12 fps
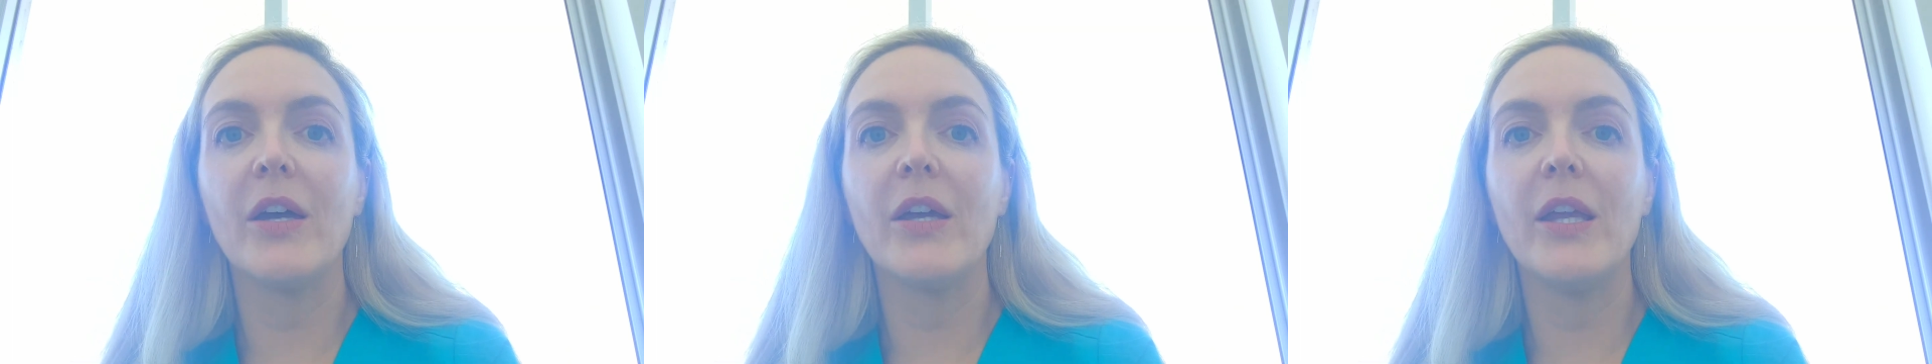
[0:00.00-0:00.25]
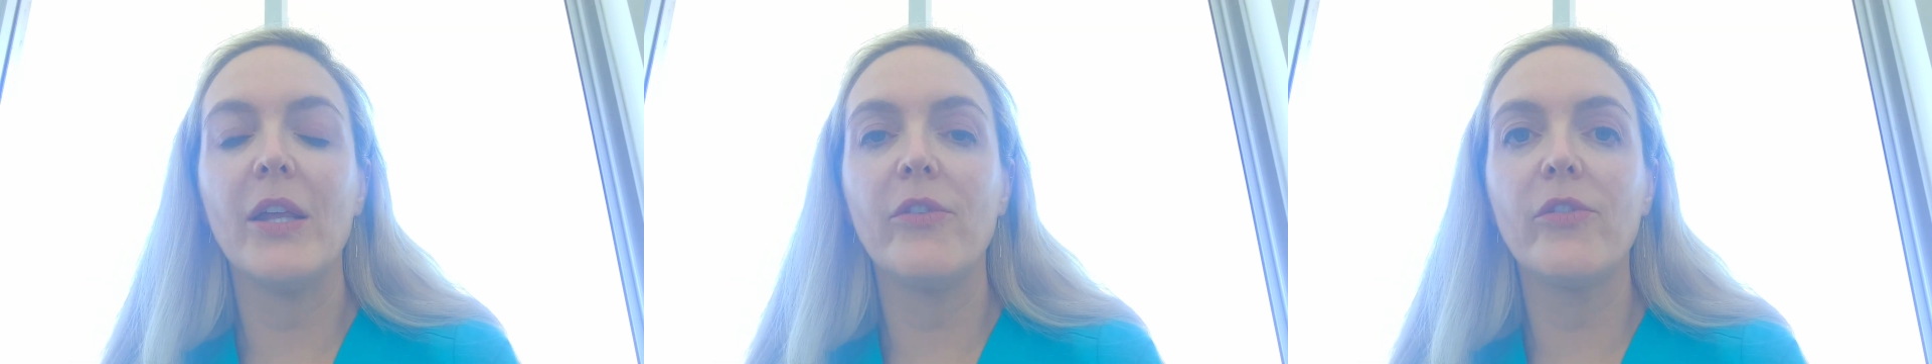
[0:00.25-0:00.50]

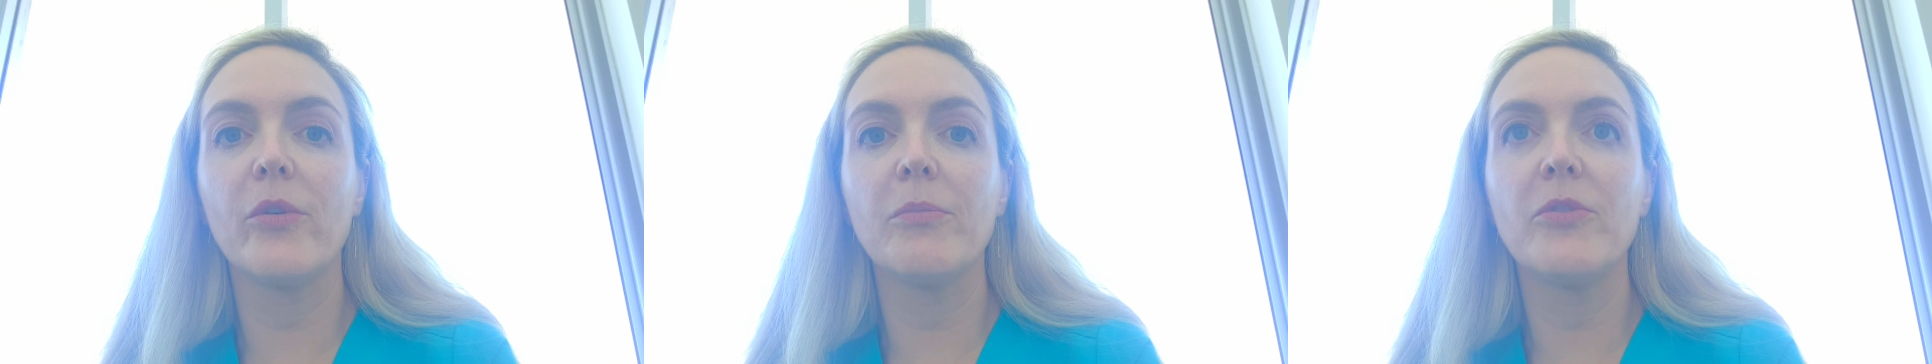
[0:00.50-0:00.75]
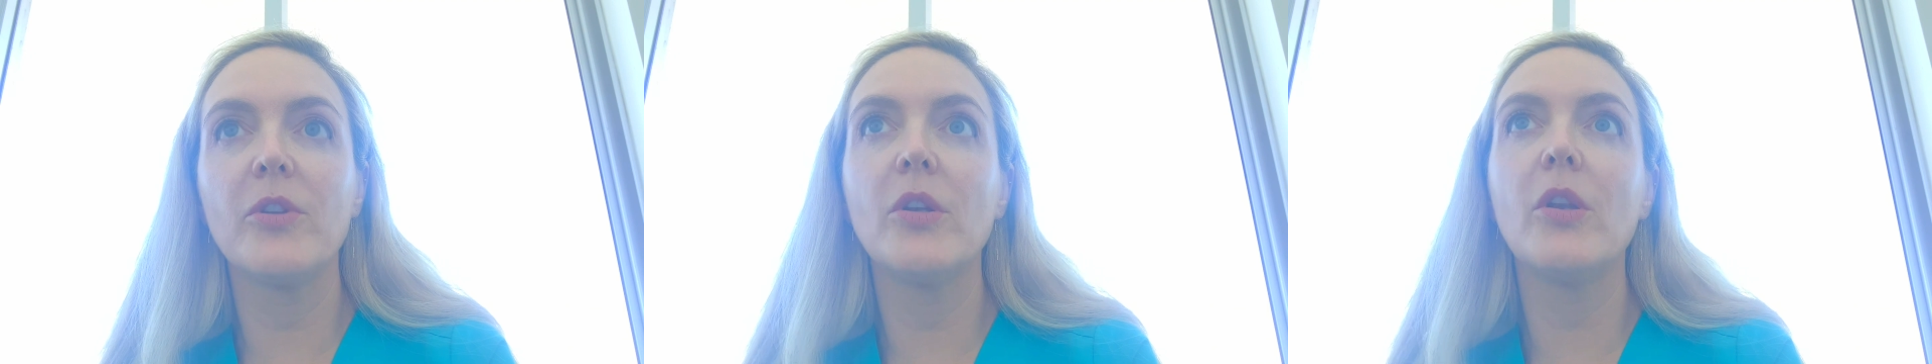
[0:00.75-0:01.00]
it's
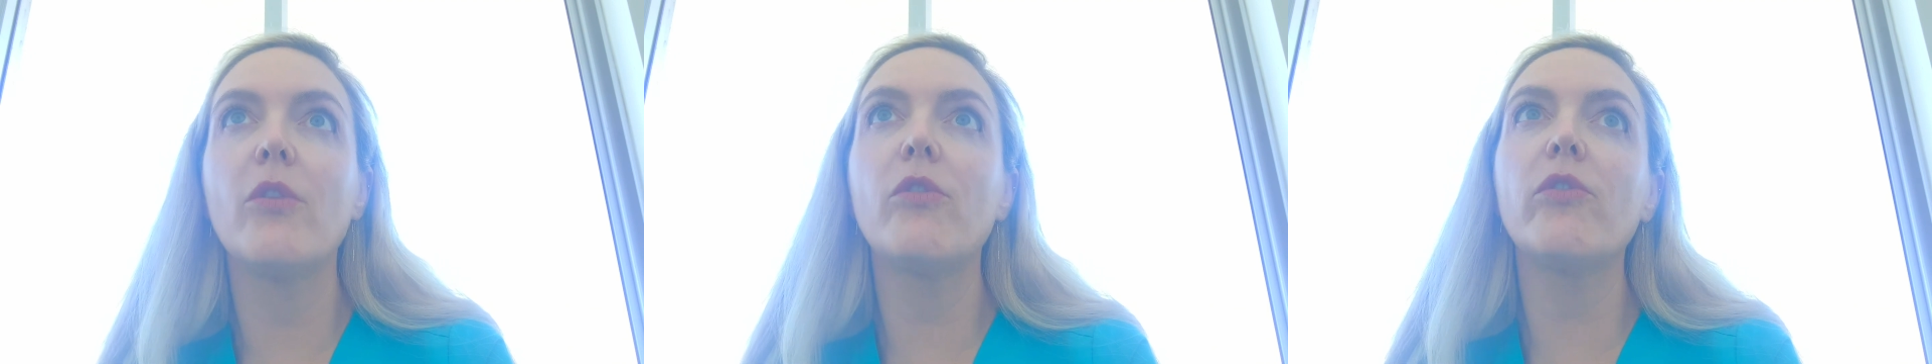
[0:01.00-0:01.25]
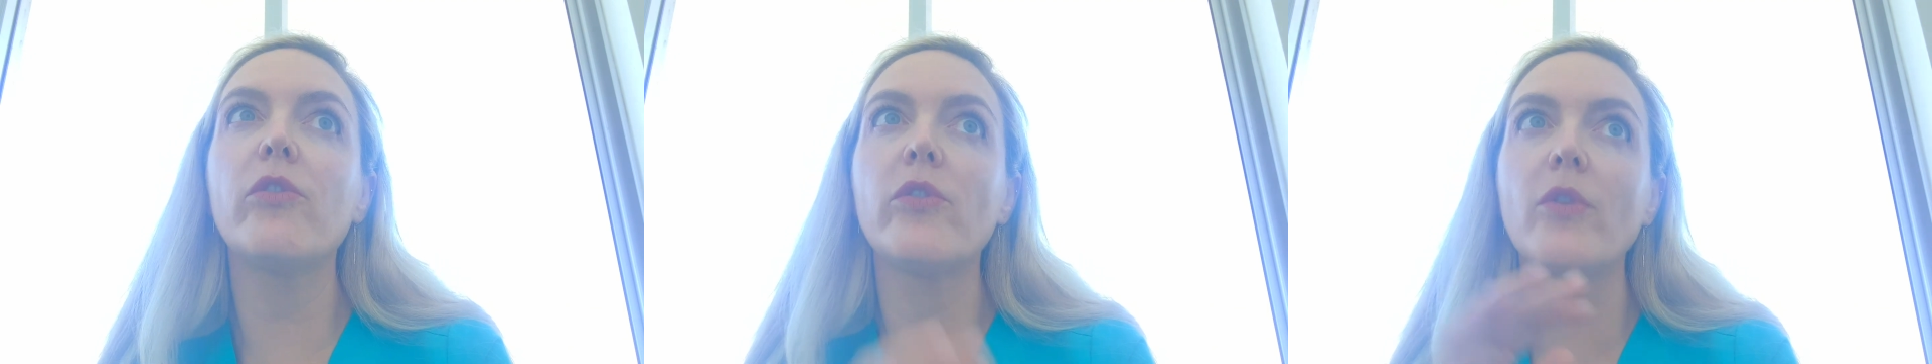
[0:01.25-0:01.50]
something
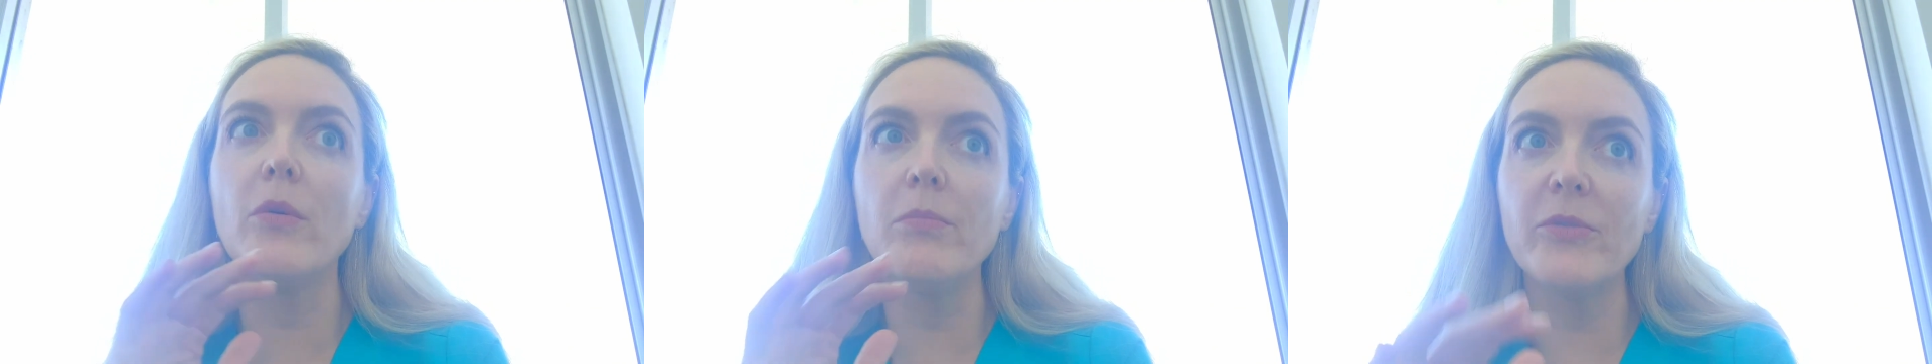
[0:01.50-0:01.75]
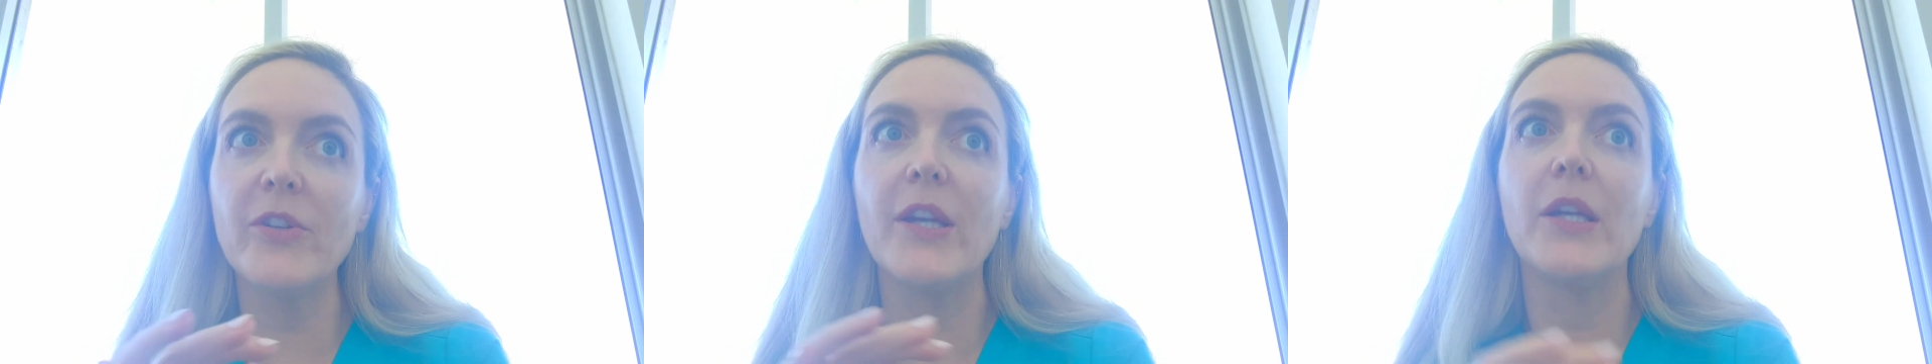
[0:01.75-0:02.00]

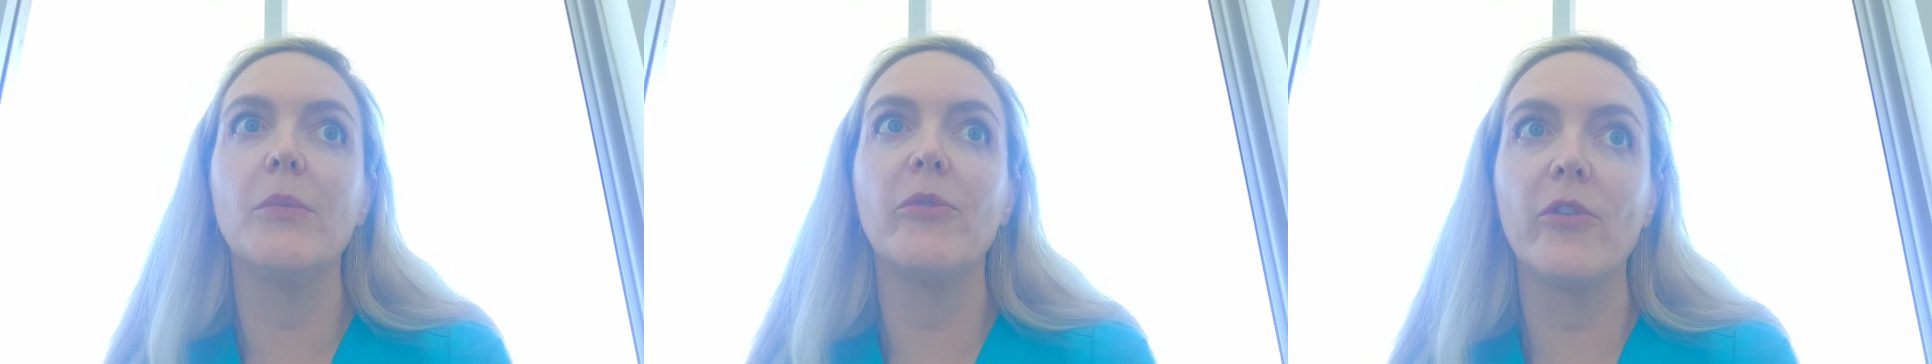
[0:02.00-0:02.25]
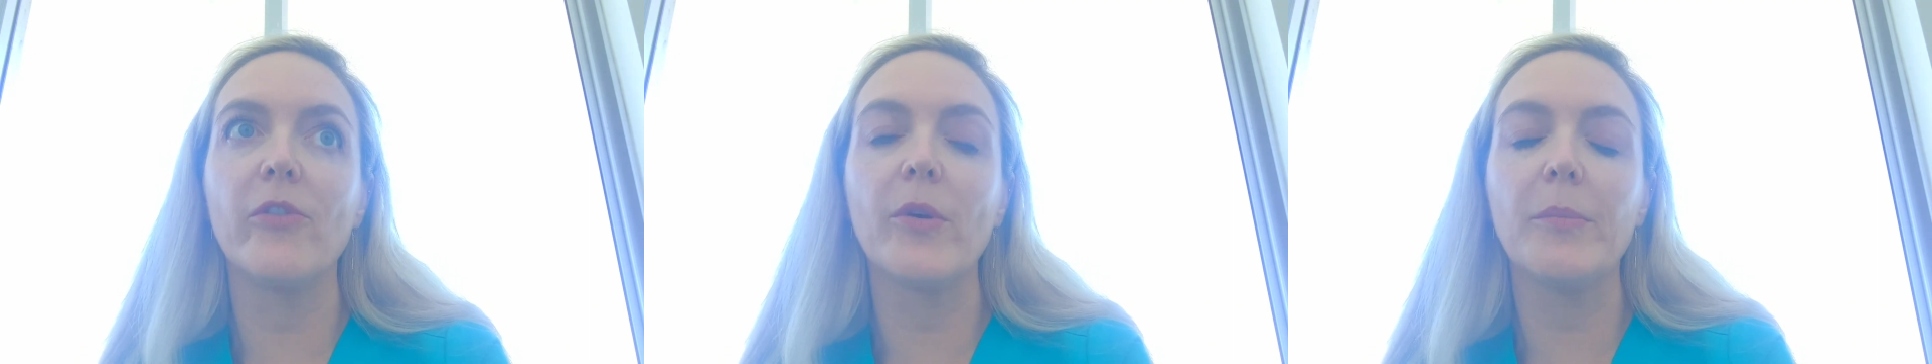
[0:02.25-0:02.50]
sometimes,
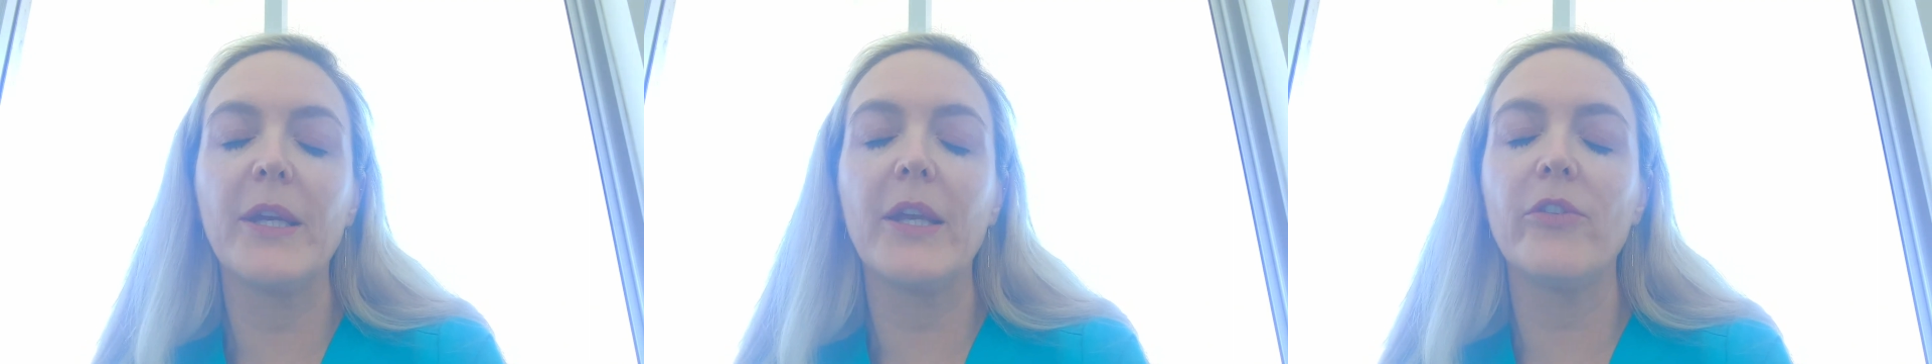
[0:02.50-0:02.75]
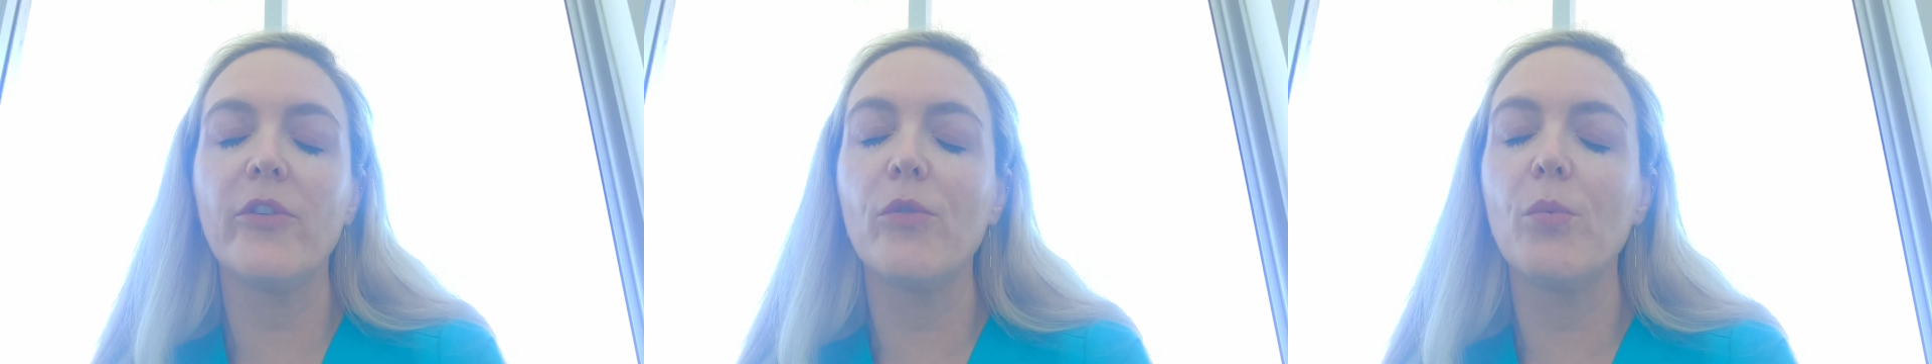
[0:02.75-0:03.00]
in some cases,